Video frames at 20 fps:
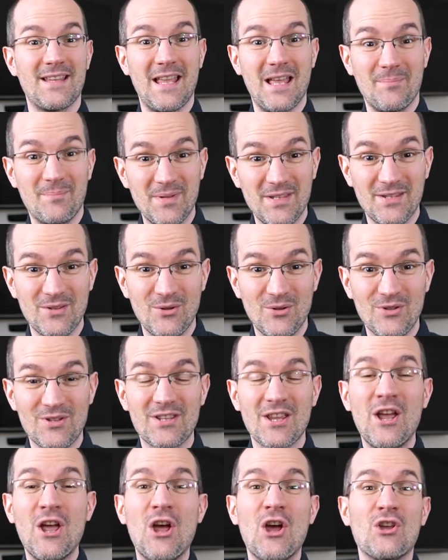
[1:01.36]
episodes
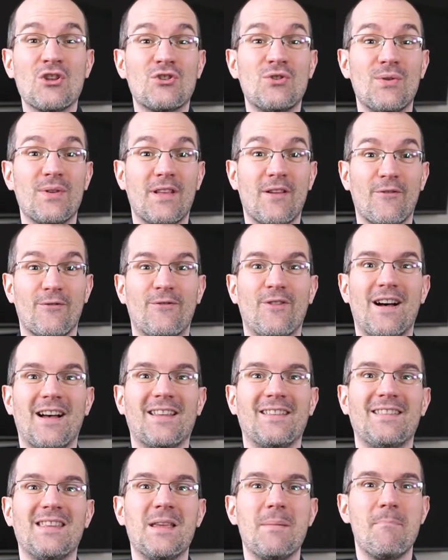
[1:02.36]
so you can
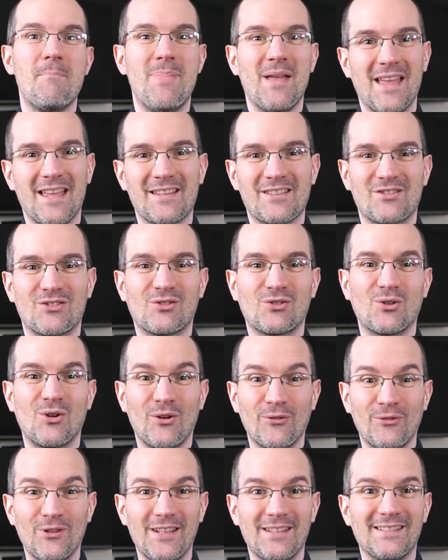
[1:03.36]
find the best
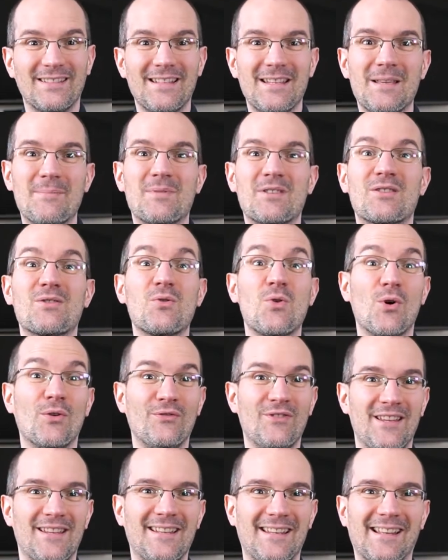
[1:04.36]
traffic tips
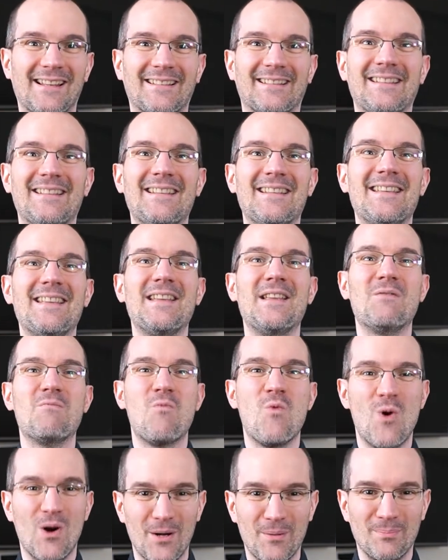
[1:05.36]
conveniently in
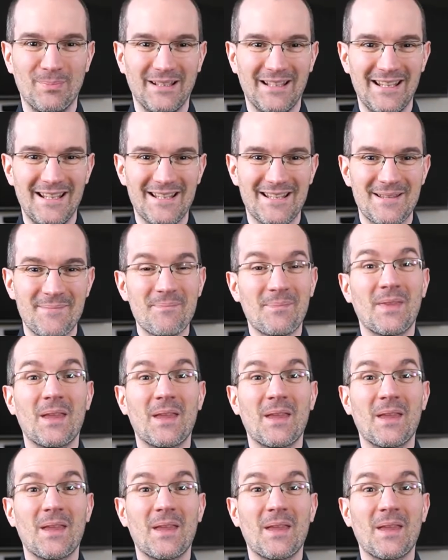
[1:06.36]
one place.